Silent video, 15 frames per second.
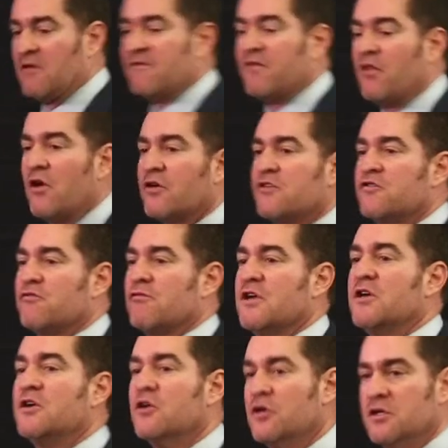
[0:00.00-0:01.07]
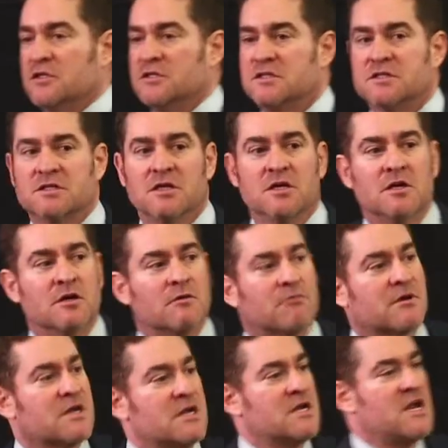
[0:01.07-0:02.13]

of luxury goods, we didn't